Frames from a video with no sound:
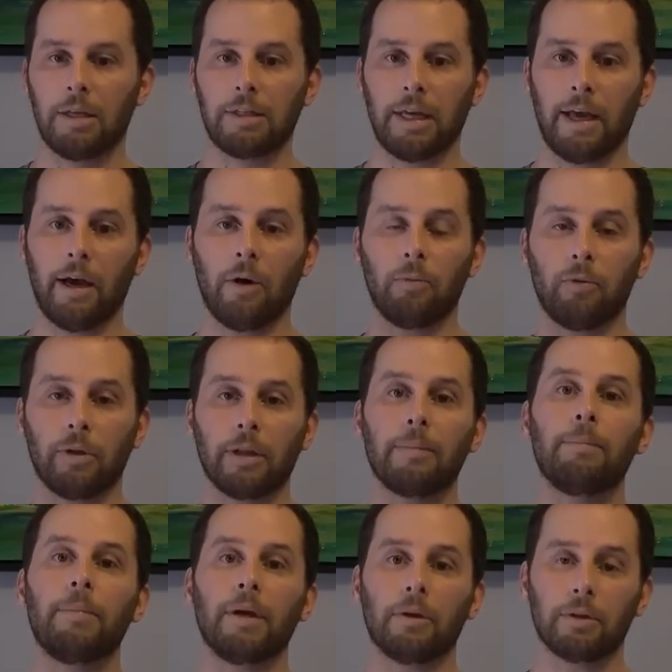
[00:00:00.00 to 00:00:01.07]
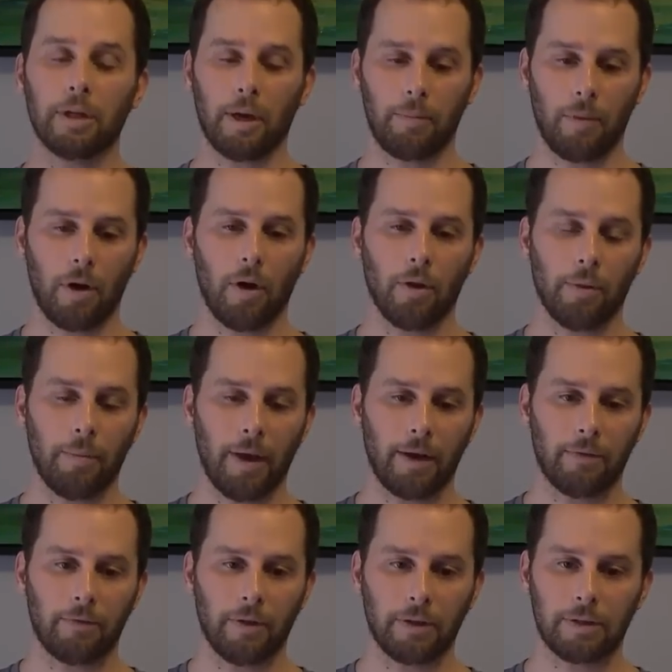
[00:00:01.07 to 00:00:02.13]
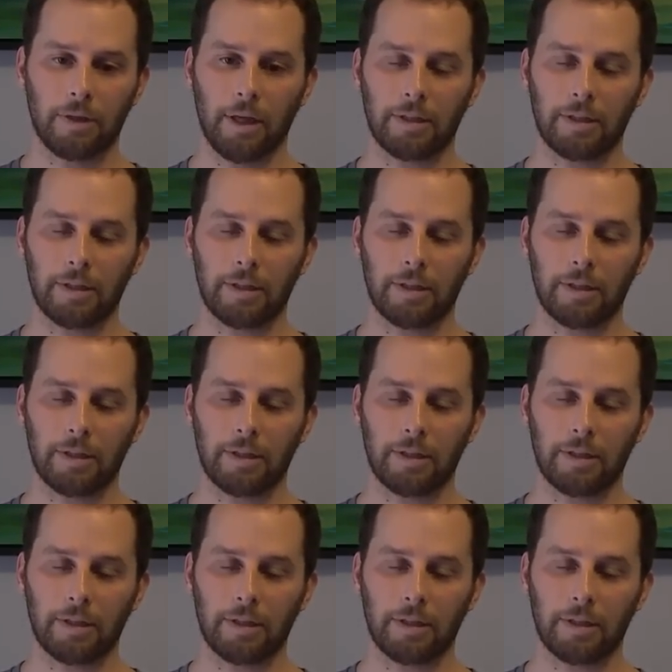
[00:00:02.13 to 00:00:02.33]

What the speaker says: to help really build up all the benefits.